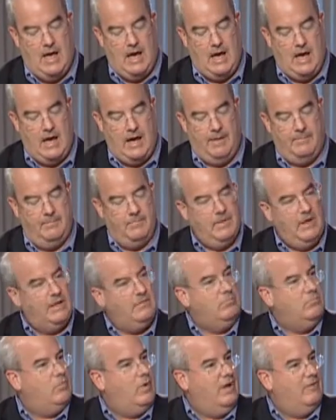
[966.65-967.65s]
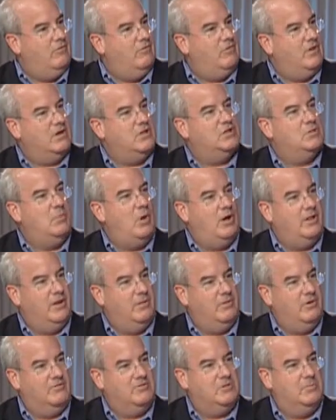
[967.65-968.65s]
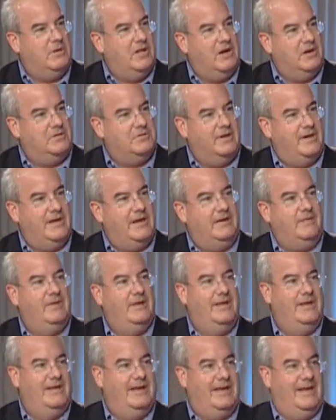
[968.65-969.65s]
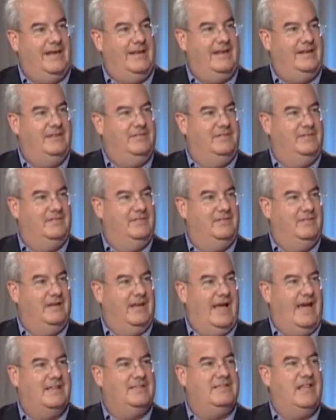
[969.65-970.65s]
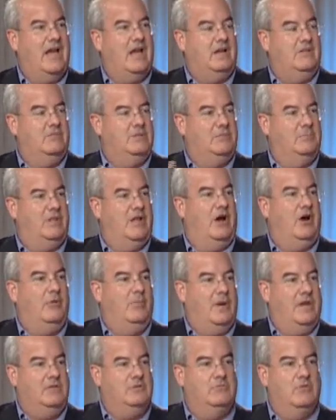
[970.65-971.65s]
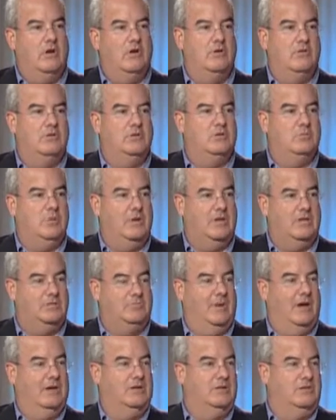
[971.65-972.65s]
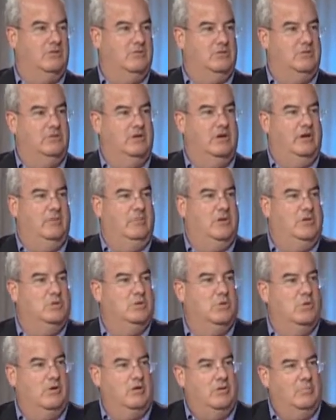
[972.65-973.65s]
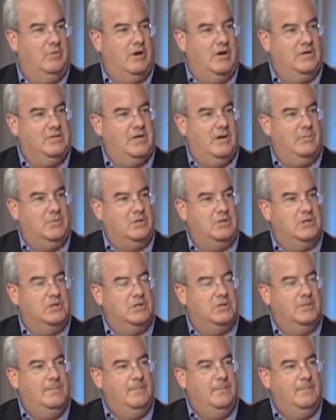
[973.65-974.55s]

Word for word: Um, and we have a very small number of suppliers right now. And as that supplier base grows, we expect there's going to be stronger price competition.